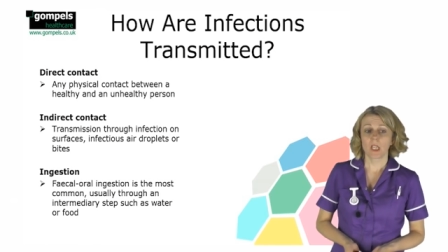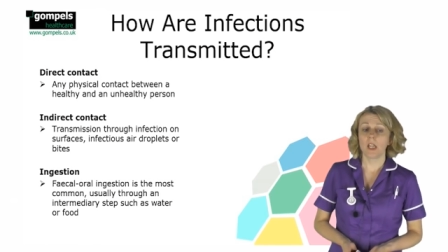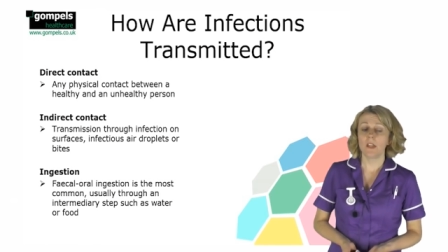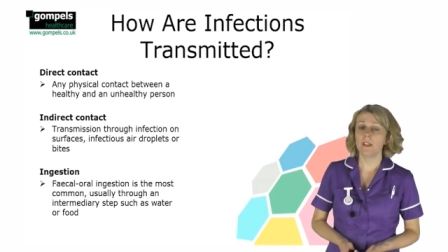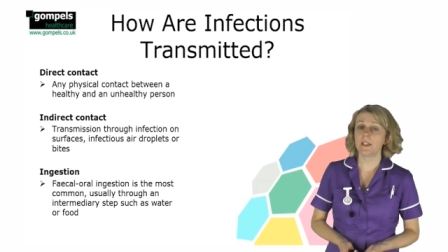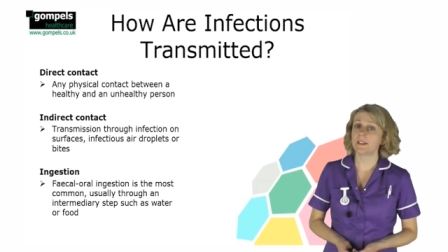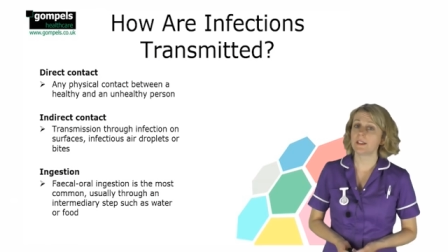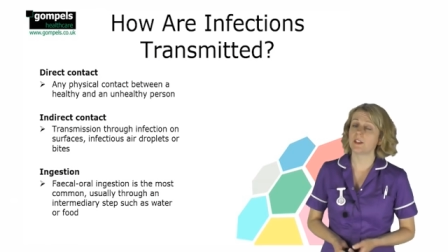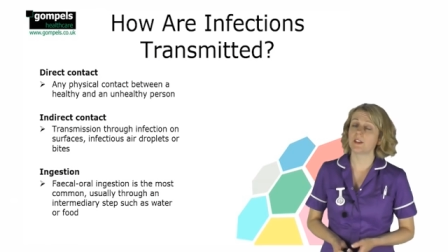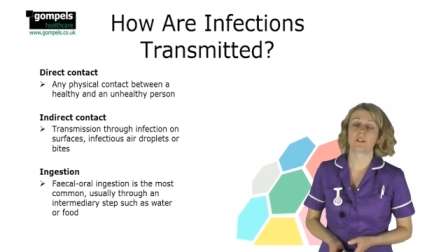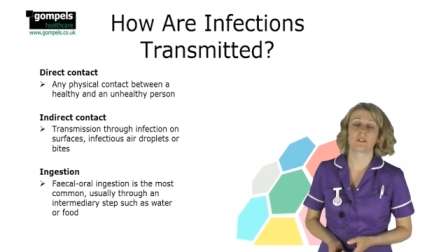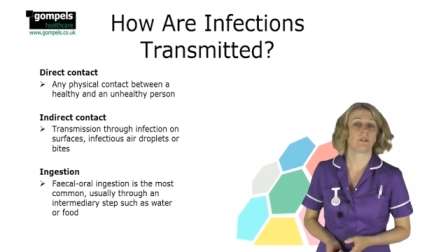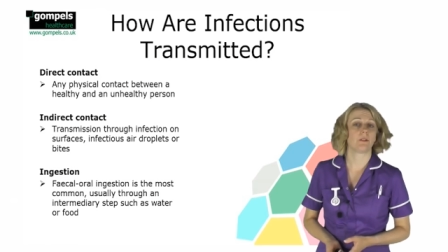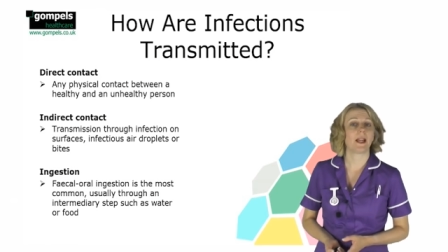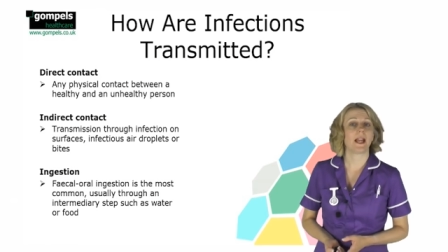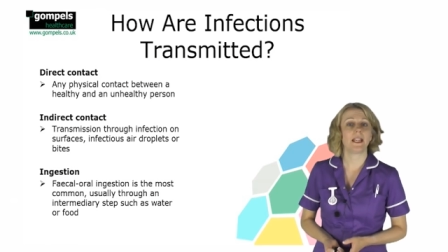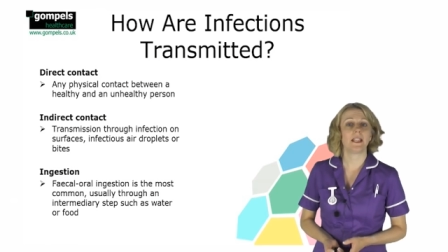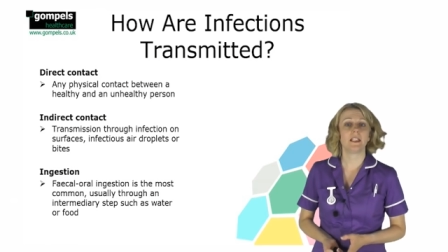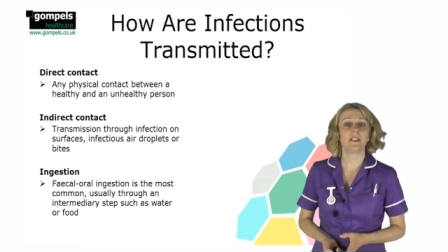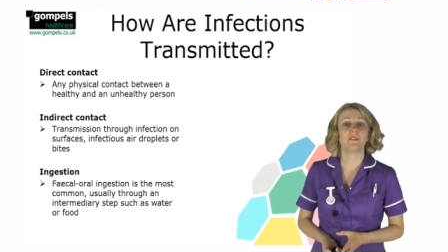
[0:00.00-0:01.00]
And this is through
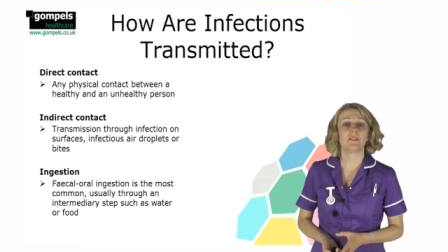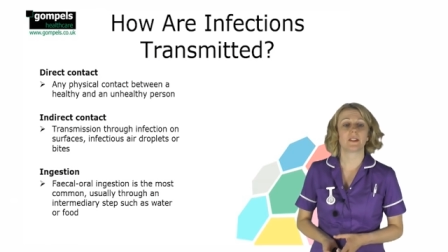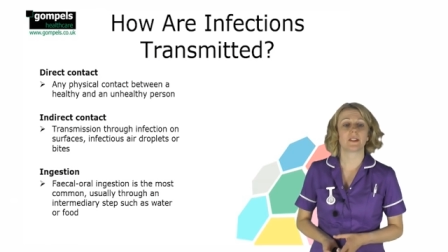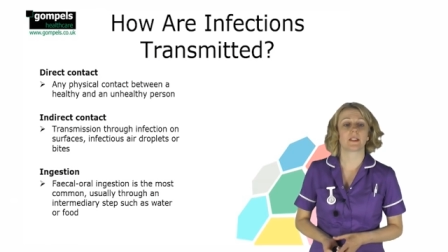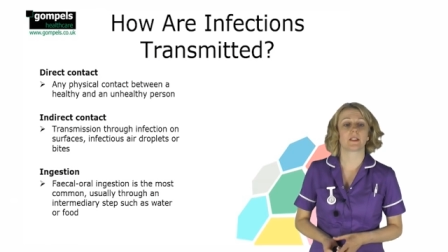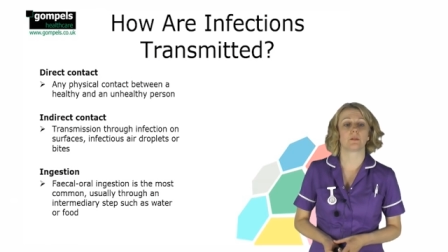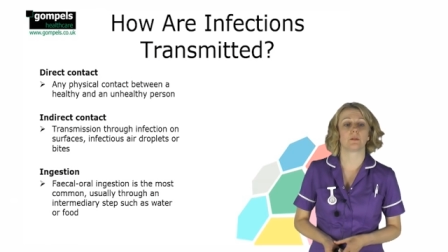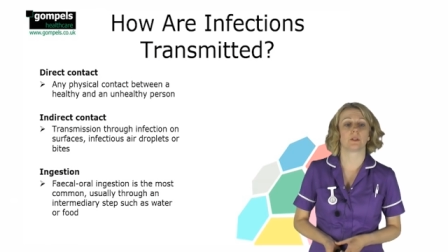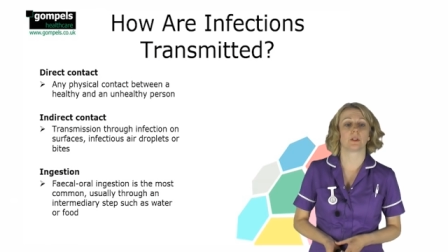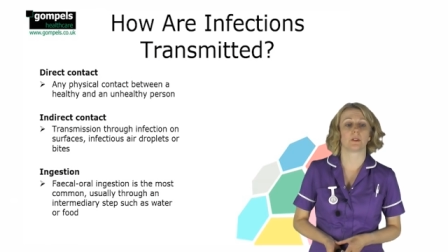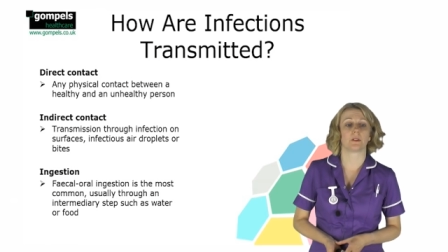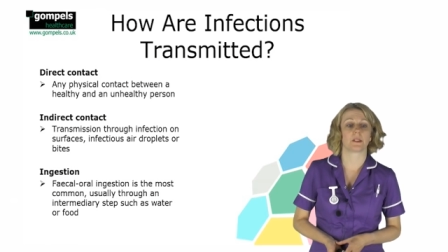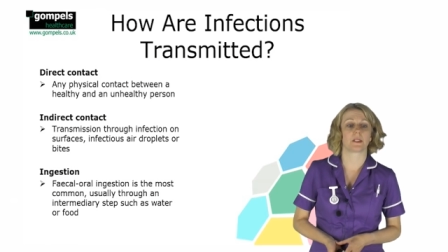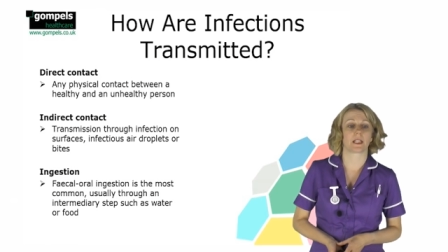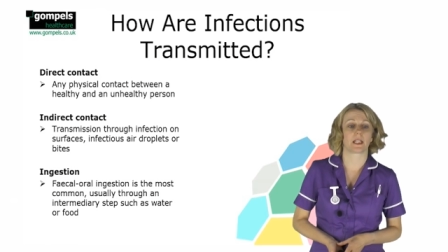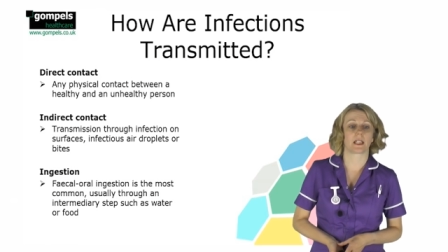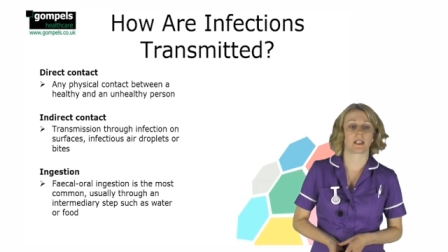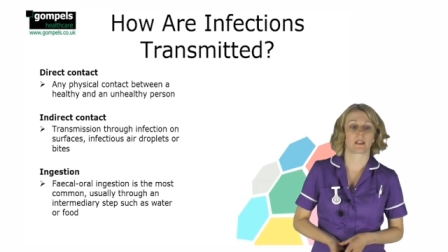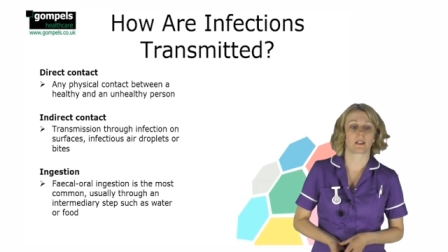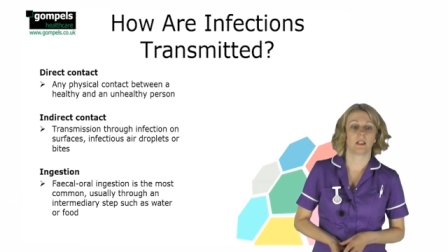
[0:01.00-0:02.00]
any physical
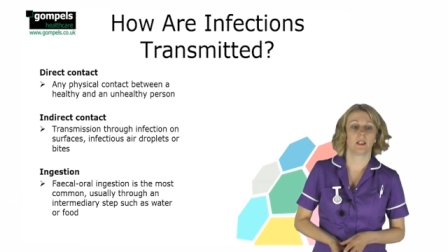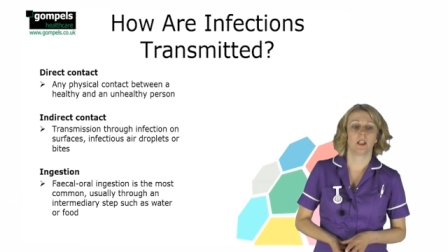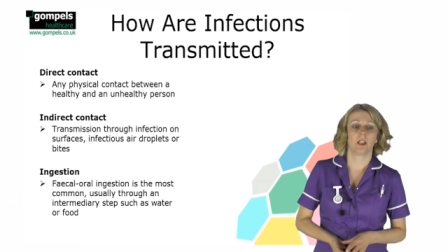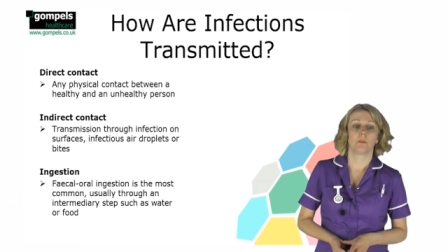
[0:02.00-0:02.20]
contact